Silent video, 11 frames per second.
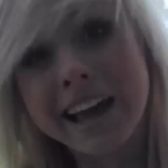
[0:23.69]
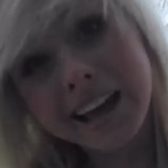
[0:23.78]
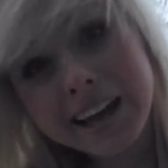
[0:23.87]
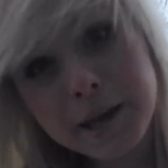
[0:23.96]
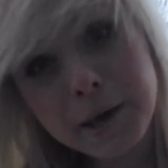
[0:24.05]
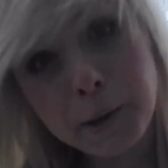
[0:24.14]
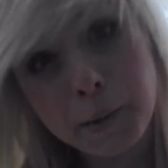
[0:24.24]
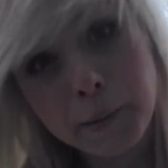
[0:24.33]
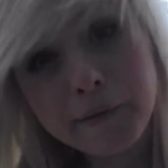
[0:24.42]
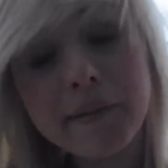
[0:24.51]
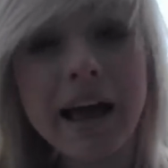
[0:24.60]

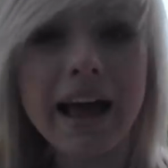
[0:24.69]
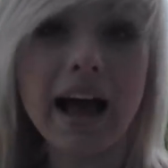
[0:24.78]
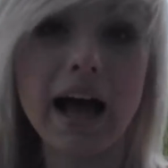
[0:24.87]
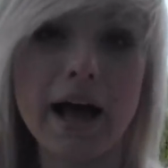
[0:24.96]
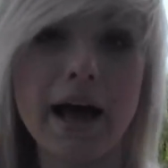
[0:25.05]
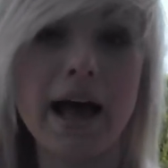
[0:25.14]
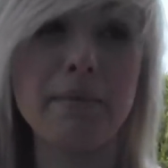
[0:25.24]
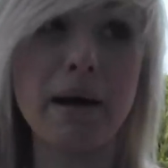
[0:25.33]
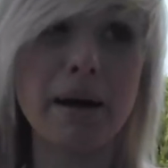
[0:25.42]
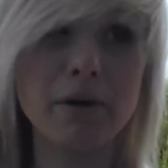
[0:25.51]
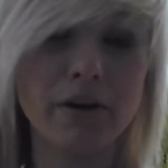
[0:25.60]
Anywho,
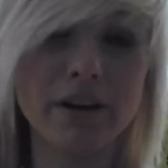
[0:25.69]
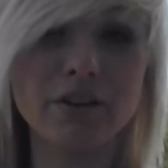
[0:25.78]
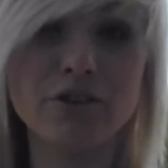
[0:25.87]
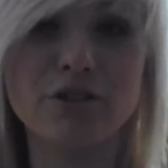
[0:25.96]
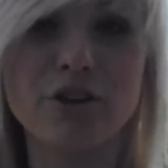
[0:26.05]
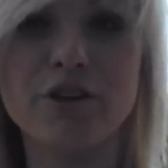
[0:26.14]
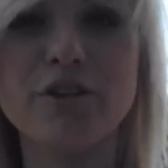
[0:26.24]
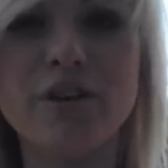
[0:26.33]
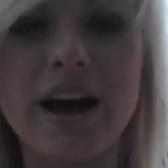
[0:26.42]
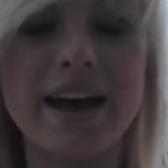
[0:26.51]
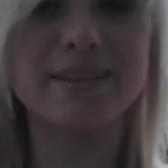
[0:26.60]
I'm going to show
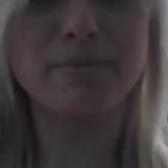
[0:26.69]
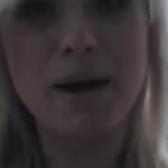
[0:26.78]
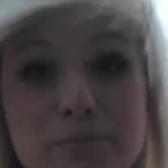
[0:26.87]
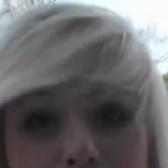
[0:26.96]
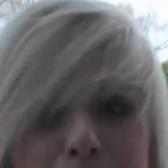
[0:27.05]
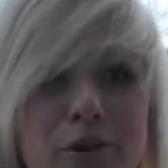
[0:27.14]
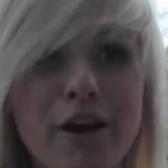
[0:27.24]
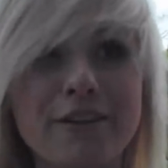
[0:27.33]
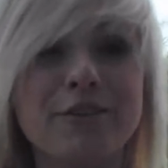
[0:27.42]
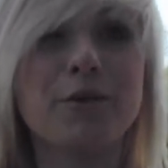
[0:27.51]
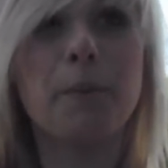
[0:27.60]
you guys my prom
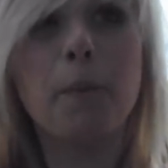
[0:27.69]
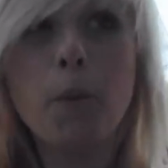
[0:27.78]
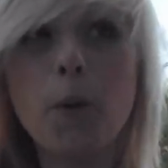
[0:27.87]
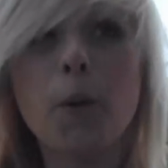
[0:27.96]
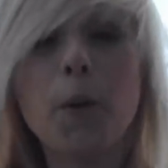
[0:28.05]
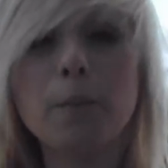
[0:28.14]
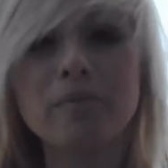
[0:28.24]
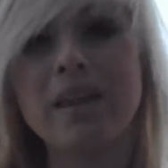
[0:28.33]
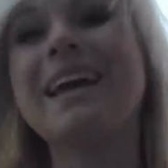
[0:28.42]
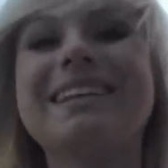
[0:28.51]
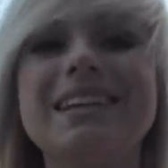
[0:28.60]
dress.
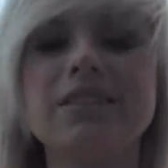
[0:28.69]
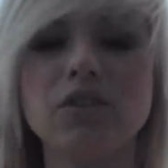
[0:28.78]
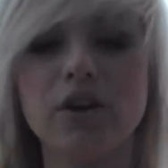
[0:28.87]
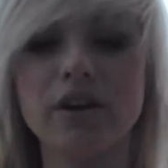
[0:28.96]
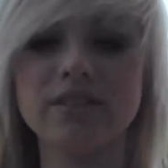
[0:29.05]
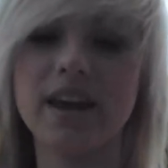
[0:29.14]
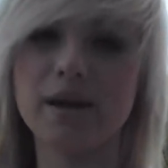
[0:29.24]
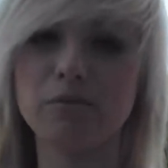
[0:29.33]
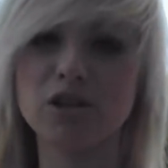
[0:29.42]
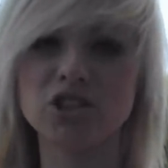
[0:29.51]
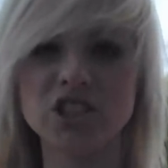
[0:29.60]
This year is
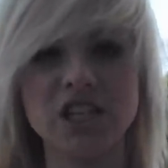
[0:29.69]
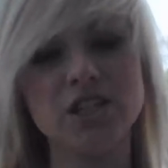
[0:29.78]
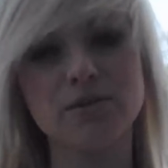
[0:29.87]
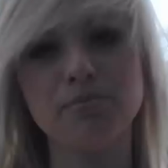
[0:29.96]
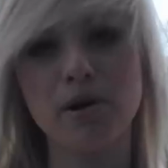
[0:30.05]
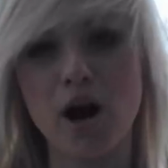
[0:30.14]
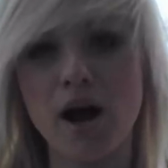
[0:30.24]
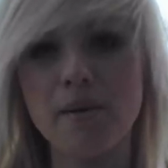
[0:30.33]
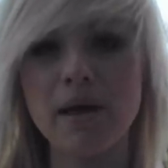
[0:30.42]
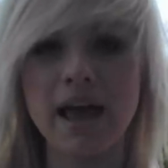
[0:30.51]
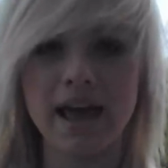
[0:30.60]
Cameron's senior
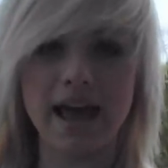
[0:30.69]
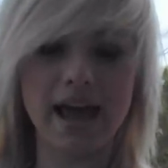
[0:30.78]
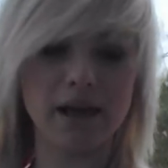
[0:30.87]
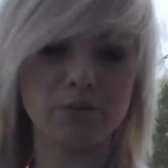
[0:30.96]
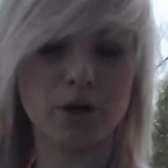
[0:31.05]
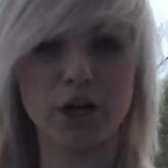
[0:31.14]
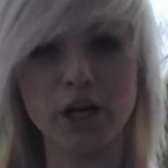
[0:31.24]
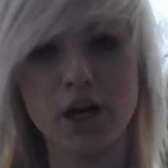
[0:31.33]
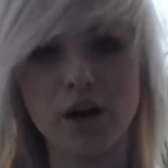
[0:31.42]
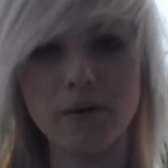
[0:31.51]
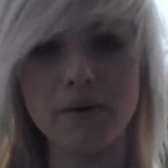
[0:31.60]
prom, and we're gonna
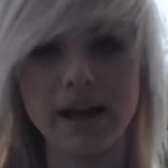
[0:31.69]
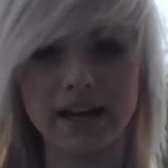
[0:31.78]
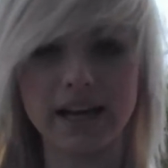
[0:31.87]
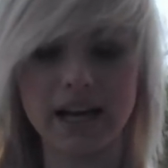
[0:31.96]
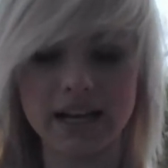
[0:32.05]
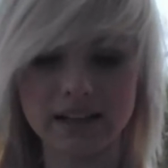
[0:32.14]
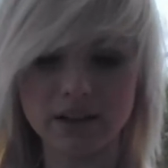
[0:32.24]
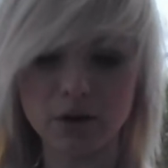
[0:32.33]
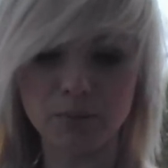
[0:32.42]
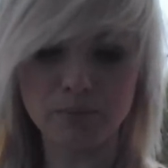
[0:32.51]
go, and I got a little